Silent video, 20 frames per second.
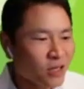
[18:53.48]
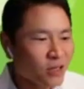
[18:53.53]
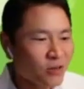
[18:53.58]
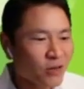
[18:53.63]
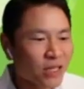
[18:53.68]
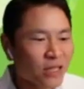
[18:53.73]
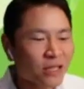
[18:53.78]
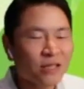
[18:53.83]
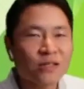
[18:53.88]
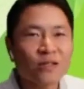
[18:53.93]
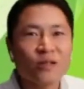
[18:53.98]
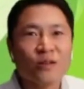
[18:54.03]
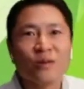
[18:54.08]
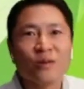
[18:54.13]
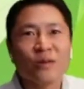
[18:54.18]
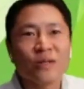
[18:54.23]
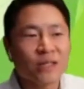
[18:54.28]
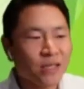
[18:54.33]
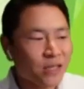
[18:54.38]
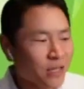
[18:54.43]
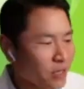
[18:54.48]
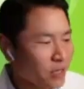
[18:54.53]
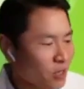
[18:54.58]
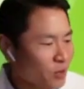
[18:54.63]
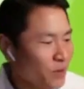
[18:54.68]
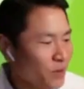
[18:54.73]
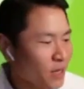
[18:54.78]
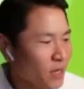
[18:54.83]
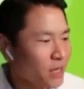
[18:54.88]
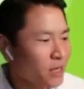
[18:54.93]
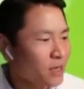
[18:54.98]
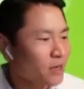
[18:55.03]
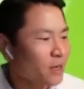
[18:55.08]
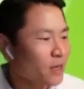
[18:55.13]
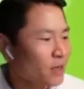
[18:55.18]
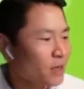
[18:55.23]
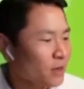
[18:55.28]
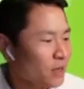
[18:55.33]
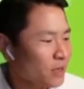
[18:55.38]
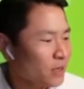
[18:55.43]
All right, so this is the AirPod.
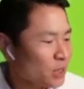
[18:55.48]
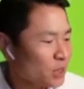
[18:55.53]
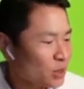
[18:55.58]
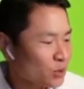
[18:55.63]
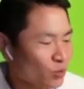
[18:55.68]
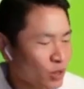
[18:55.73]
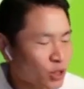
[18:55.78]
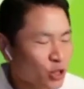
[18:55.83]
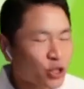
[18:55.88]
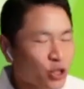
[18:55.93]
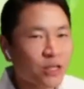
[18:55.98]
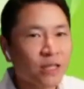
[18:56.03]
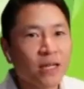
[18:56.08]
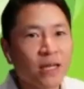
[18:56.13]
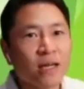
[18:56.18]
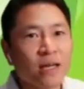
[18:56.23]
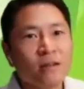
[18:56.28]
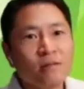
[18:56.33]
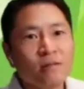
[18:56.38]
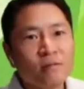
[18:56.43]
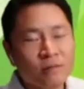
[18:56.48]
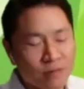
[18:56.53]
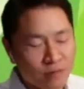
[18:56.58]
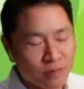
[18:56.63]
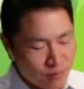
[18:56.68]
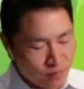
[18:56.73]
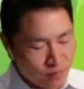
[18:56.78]
I'm going to switch now